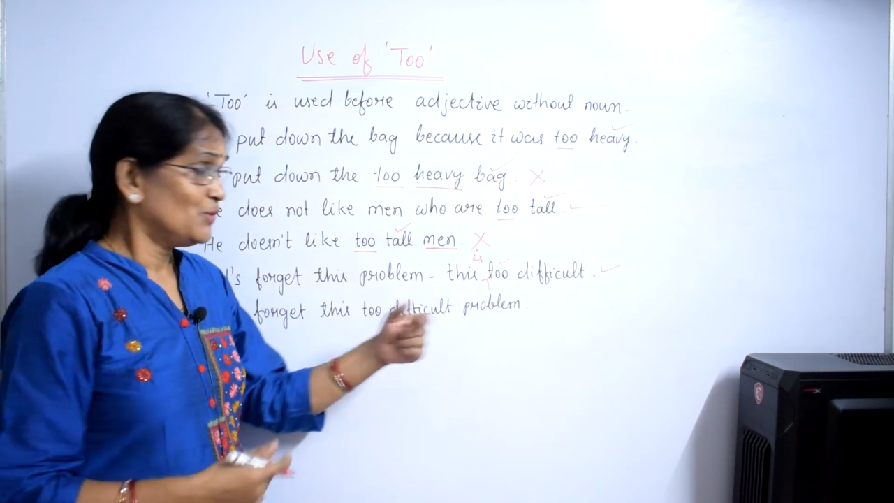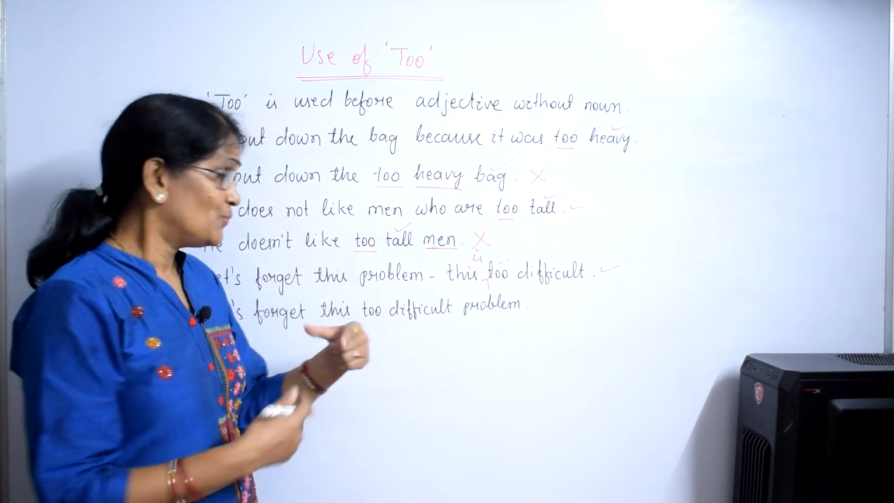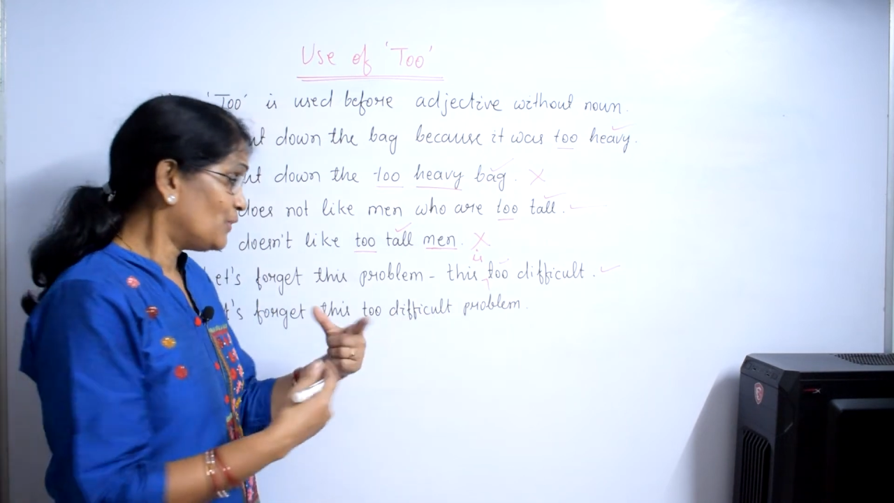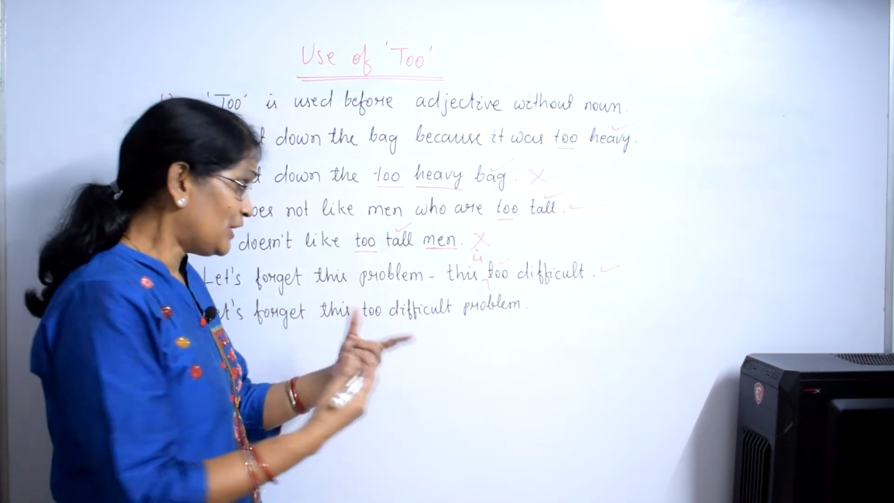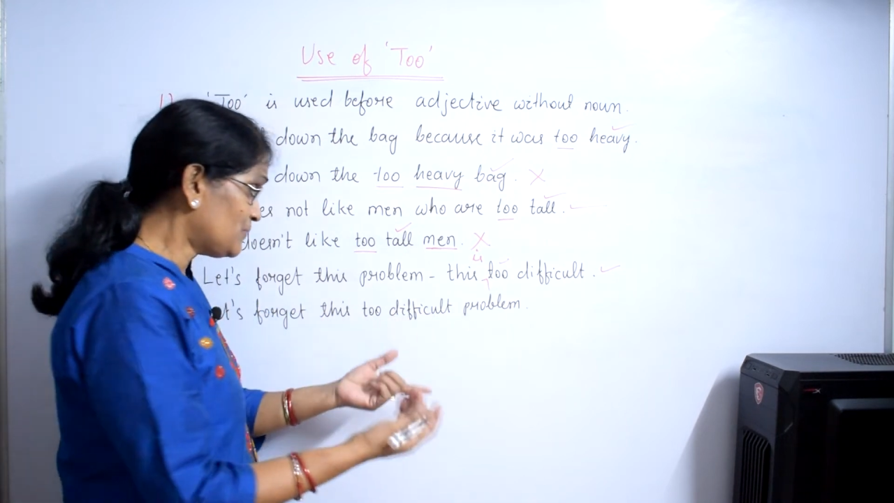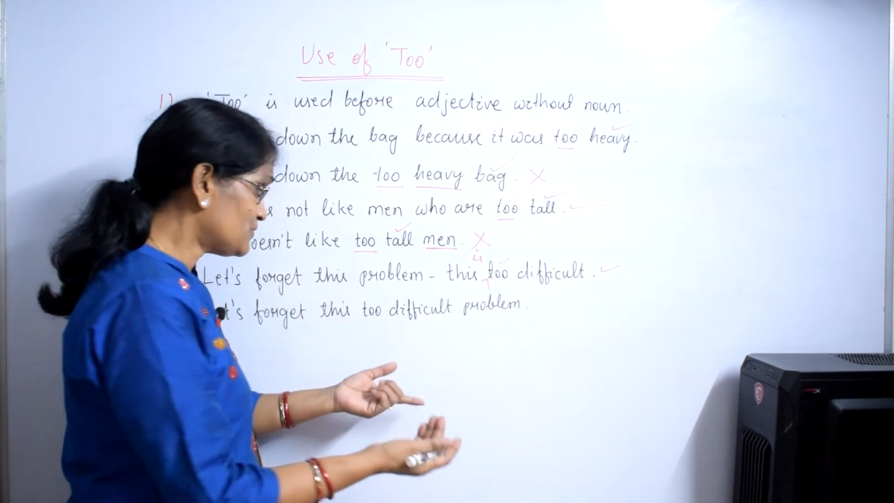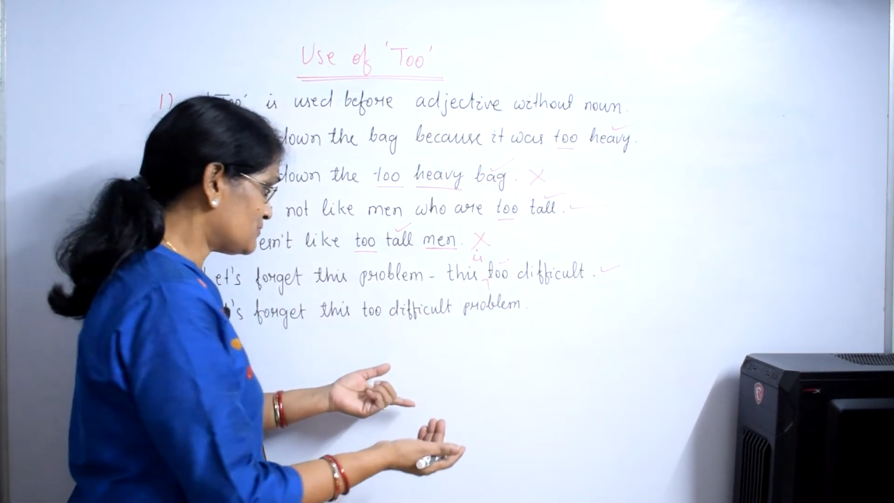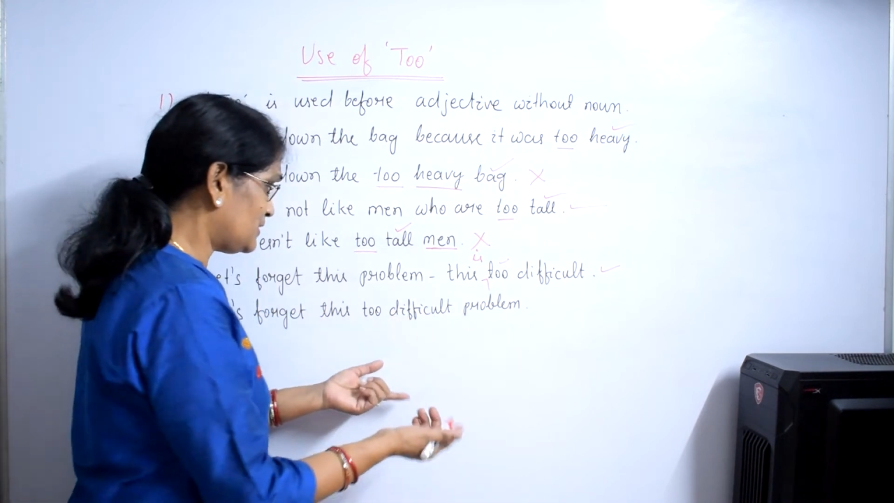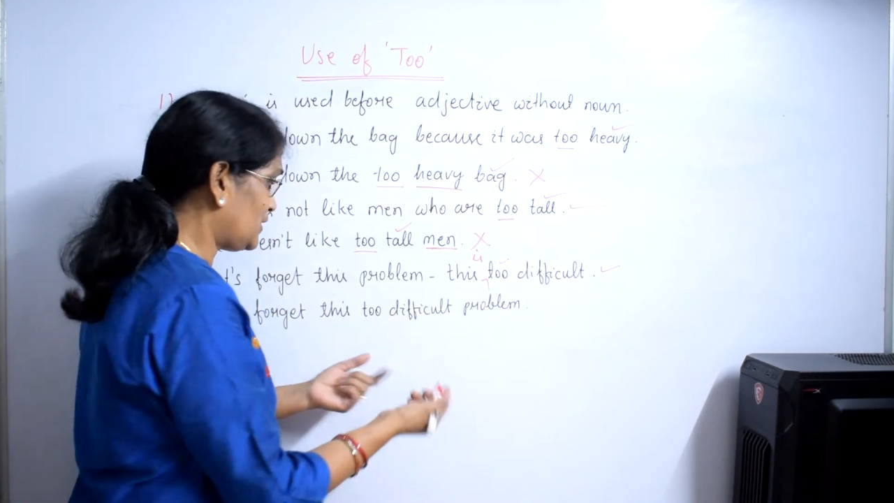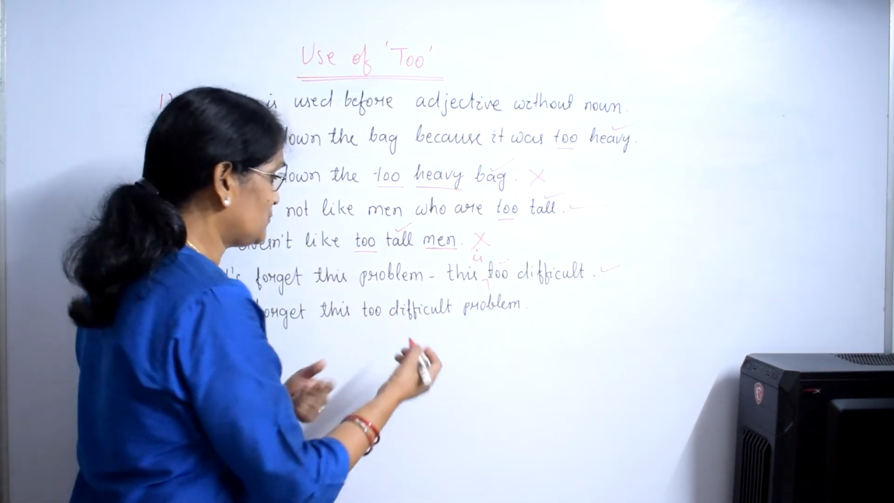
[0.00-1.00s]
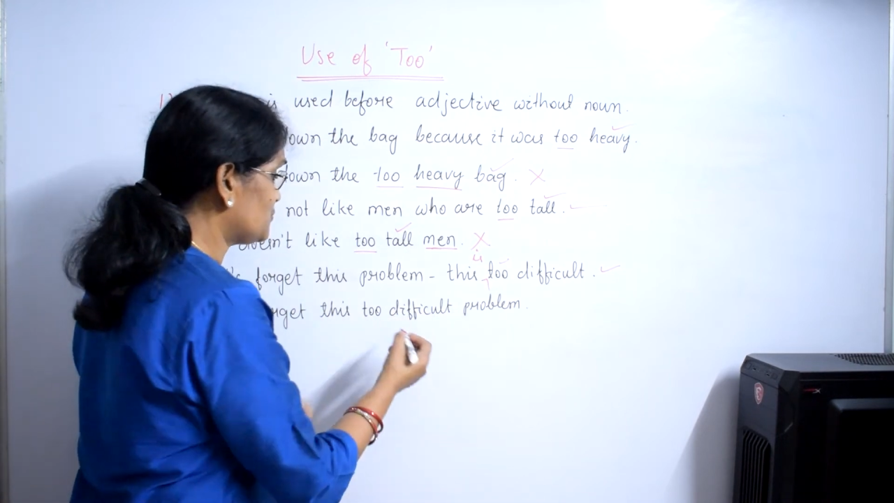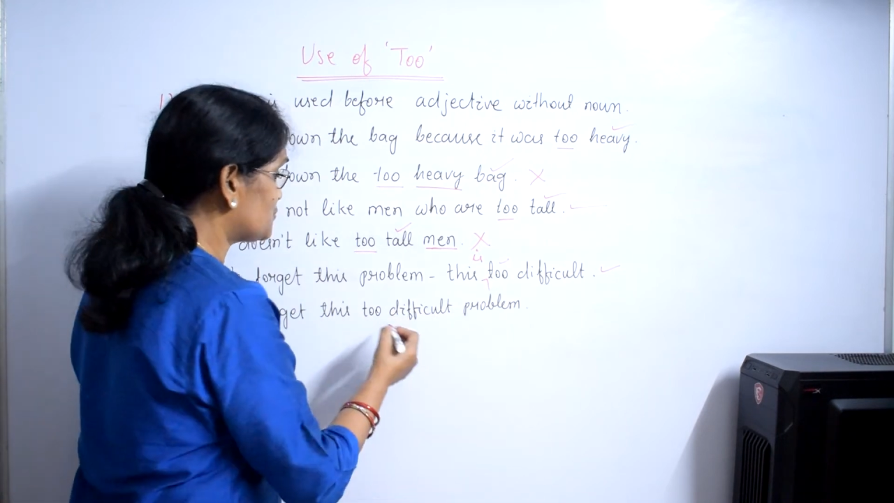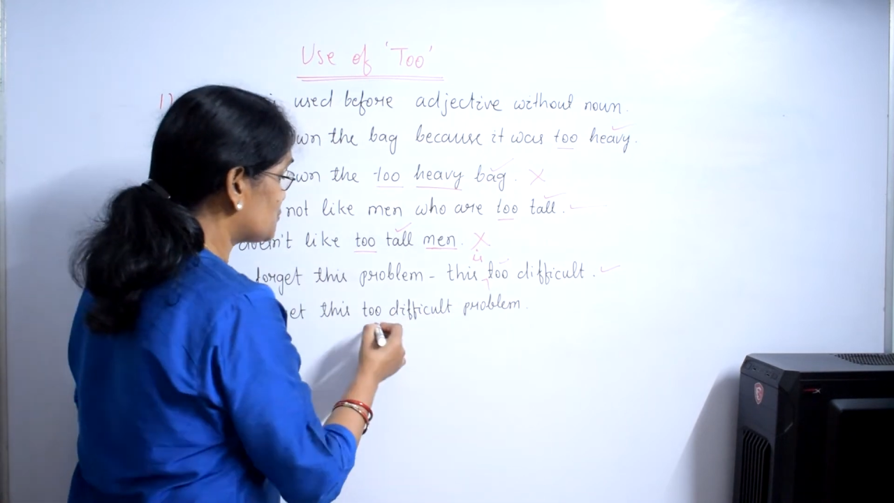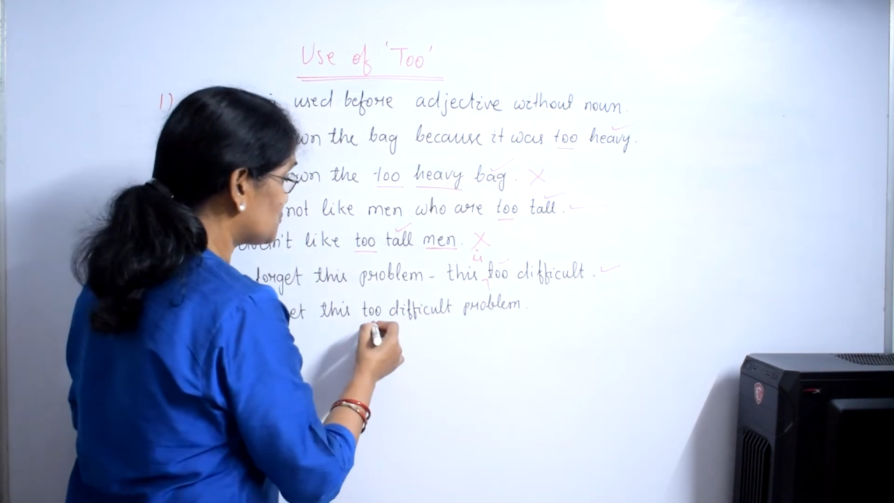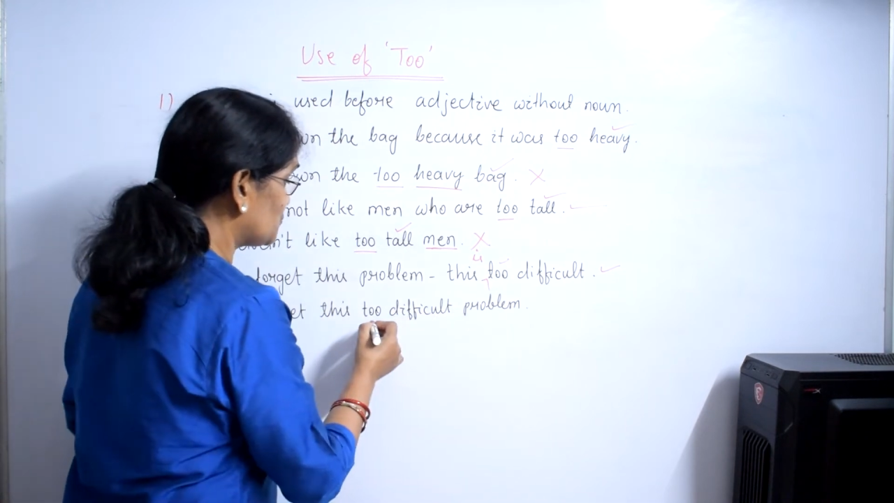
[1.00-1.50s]
When you use
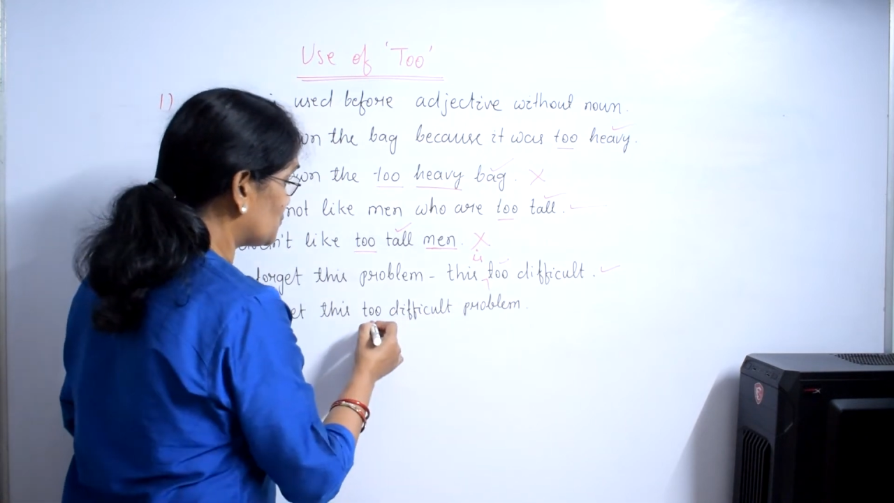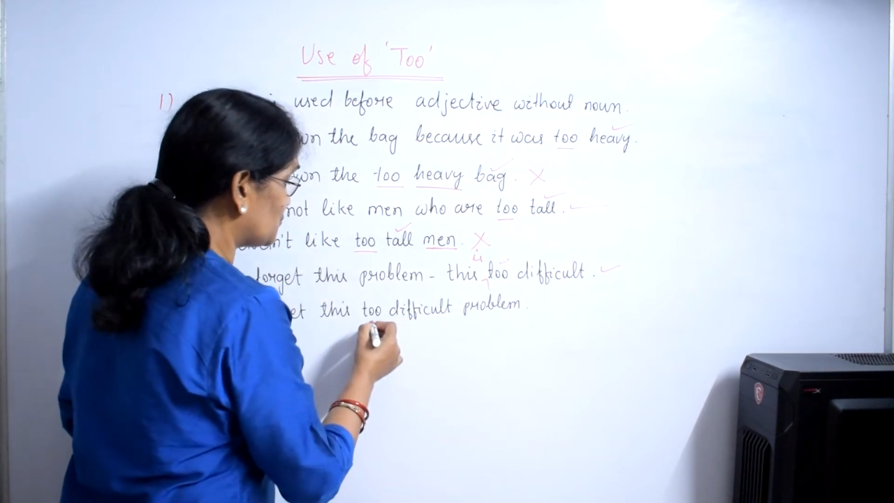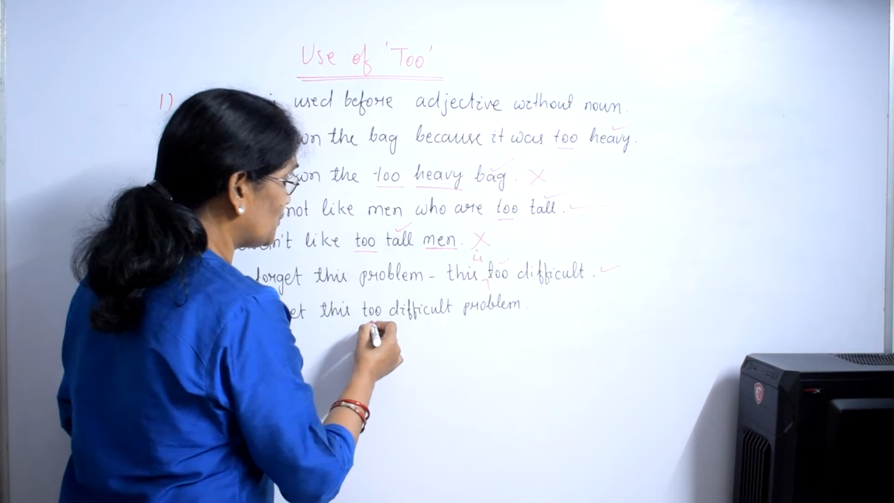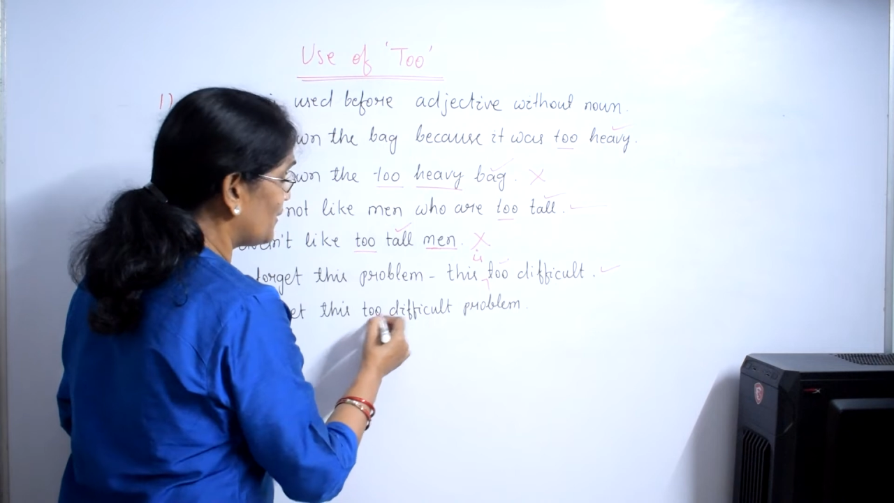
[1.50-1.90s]
to